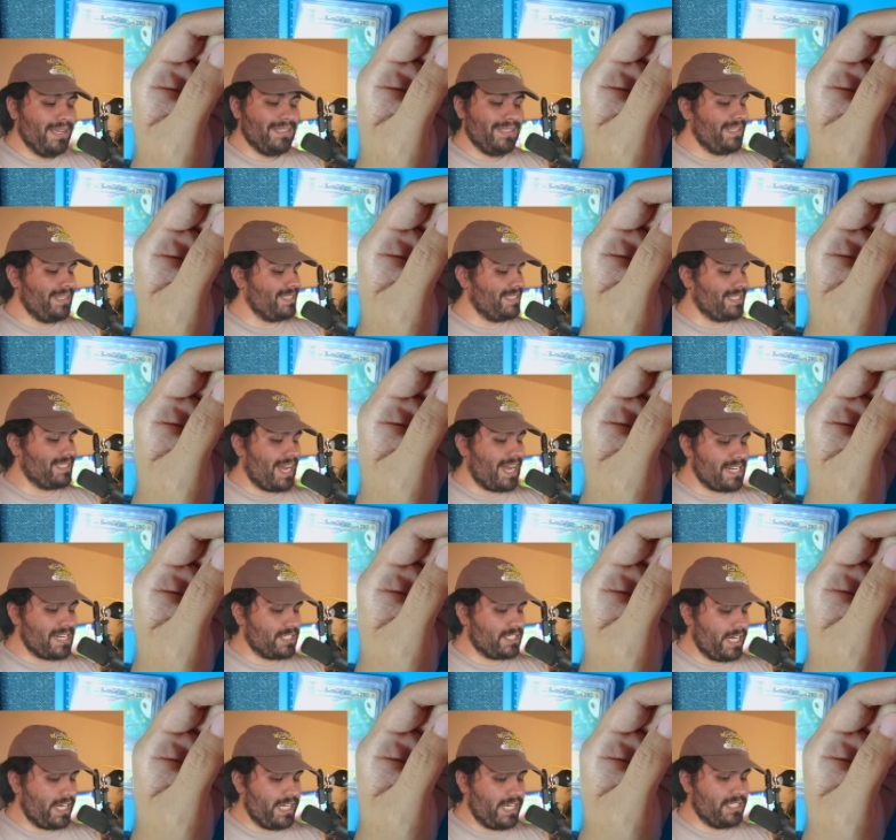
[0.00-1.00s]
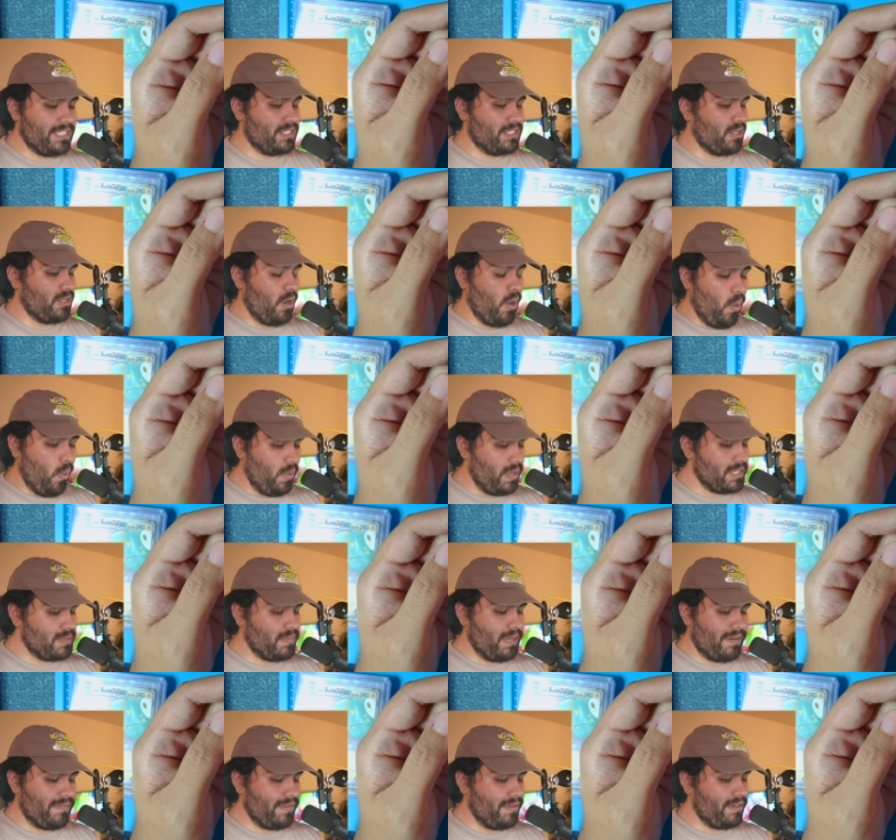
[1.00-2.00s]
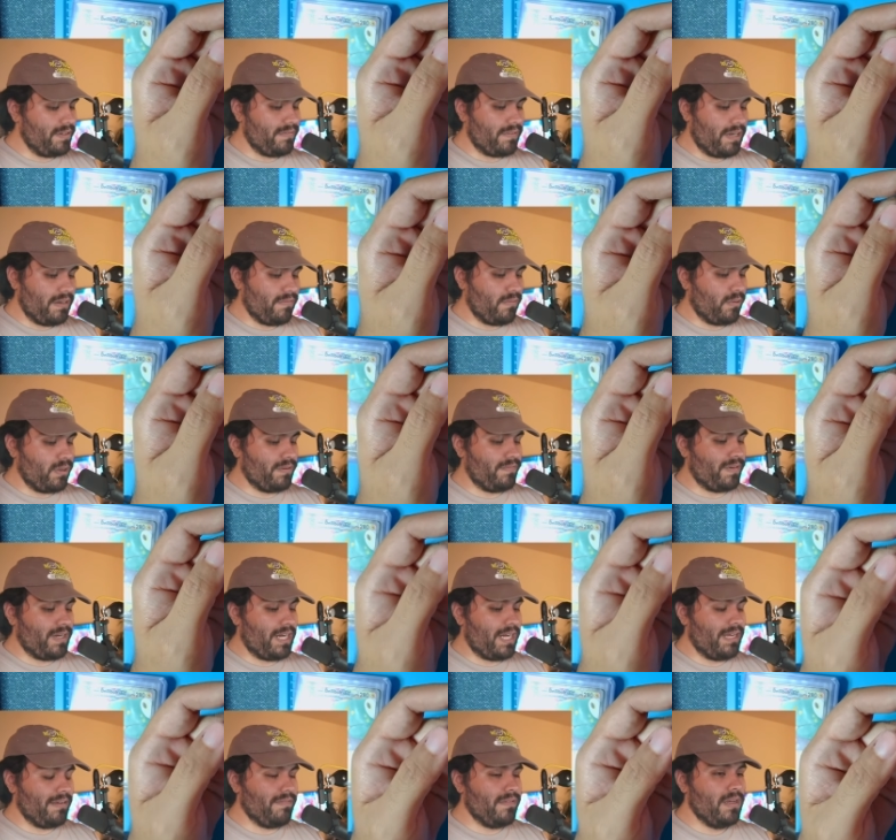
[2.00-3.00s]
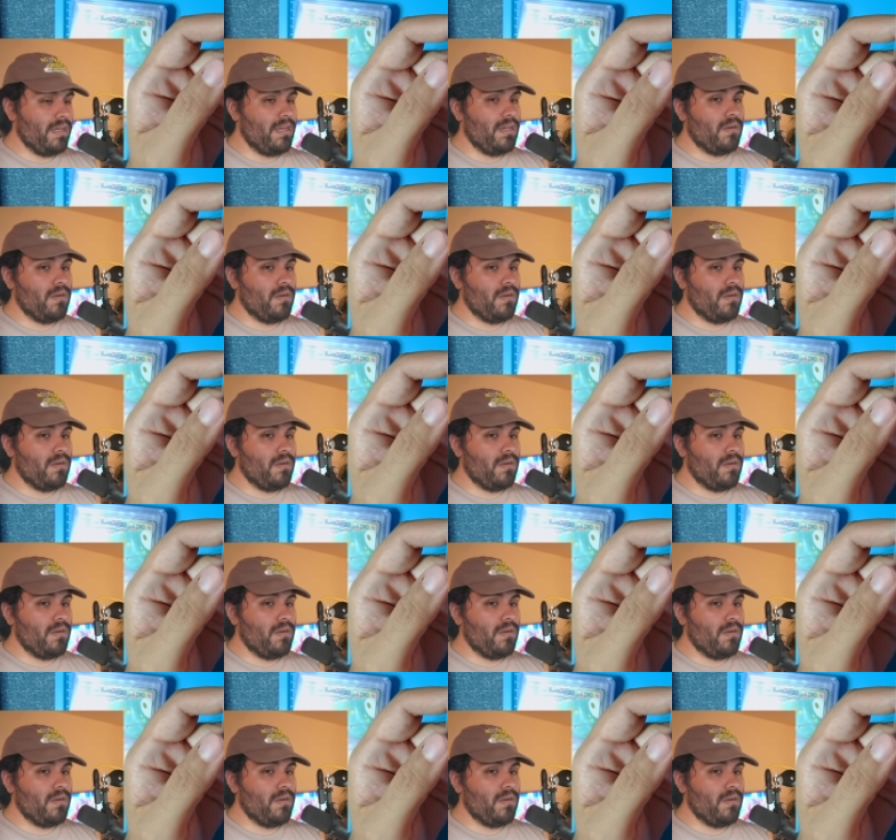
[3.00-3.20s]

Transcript: It does not change. It's always been 55-45